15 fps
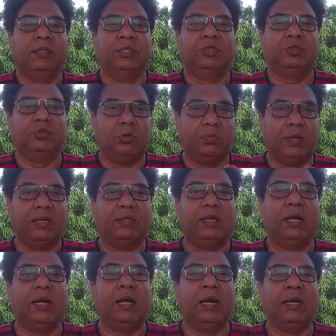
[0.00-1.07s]

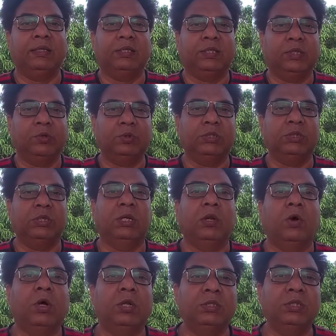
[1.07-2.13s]
stomata and the
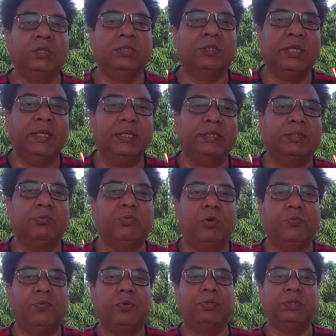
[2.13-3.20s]
cuticle, all these things, the
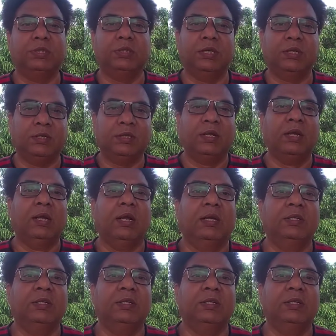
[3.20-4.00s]
morphological